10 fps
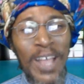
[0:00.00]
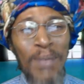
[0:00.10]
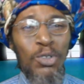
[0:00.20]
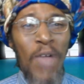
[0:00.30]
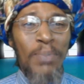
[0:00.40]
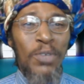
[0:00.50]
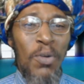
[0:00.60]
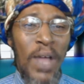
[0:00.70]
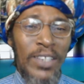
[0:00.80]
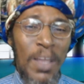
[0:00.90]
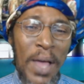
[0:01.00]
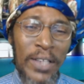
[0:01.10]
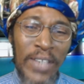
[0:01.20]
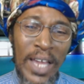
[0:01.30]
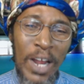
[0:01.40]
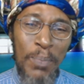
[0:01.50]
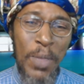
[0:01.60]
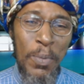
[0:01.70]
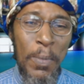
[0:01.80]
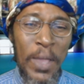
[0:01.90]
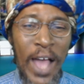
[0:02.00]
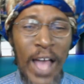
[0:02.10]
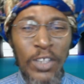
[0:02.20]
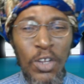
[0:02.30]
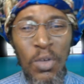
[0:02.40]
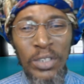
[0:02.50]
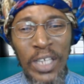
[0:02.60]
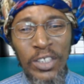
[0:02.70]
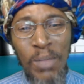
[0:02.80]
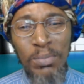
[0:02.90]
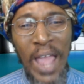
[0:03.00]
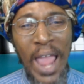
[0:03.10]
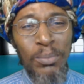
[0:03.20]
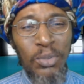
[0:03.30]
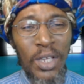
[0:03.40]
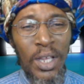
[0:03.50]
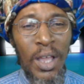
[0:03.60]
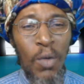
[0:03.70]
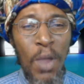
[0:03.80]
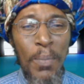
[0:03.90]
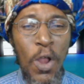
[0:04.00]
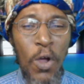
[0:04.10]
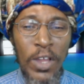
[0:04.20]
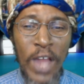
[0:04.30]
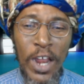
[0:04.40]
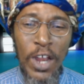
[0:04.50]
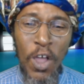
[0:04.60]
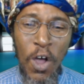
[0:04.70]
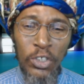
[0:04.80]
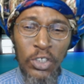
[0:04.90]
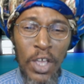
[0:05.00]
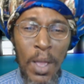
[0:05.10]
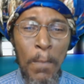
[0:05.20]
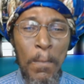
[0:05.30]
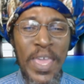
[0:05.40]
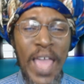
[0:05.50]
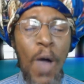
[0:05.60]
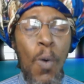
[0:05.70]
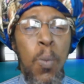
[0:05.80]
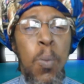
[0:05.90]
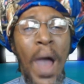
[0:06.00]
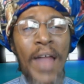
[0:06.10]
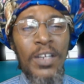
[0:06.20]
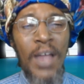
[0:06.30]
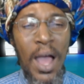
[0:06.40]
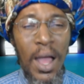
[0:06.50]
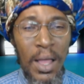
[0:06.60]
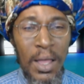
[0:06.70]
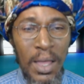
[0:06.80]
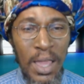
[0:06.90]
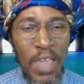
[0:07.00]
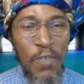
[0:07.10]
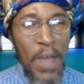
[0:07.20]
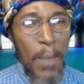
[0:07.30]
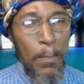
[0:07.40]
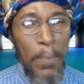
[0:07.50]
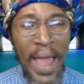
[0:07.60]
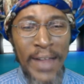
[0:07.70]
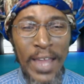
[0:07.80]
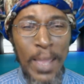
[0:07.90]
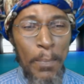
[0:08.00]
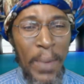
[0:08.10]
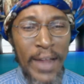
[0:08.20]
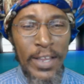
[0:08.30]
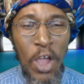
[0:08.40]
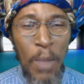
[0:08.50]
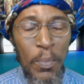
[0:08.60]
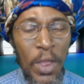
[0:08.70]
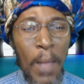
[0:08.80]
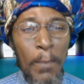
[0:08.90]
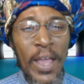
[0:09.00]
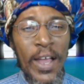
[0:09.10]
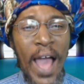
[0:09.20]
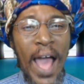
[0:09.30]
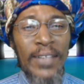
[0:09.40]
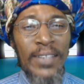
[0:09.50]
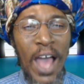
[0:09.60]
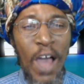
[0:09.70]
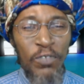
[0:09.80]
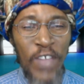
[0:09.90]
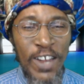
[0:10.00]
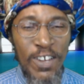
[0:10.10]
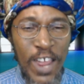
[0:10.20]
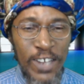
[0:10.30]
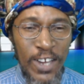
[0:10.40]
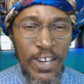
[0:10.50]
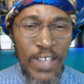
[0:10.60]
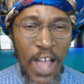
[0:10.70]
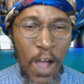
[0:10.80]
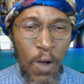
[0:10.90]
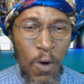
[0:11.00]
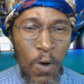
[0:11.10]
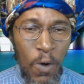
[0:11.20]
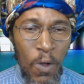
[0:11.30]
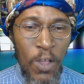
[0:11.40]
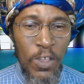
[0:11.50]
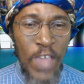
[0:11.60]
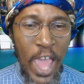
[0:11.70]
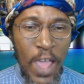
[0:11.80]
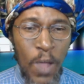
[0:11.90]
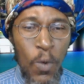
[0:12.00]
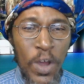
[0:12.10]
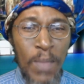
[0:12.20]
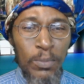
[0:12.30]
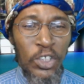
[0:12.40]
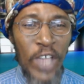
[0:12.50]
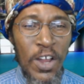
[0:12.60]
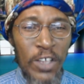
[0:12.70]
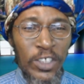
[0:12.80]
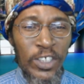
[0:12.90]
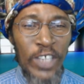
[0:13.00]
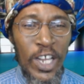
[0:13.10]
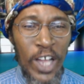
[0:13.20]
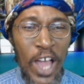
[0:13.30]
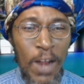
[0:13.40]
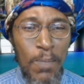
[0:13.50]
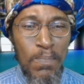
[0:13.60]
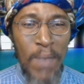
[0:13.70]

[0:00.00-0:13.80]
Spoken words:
subscribe to the Rastaman channel, people, because you know, say sometimes when we looking at the news, me I wonder if I plan them planning up, because after Netanyahu, yeah, with him genocidical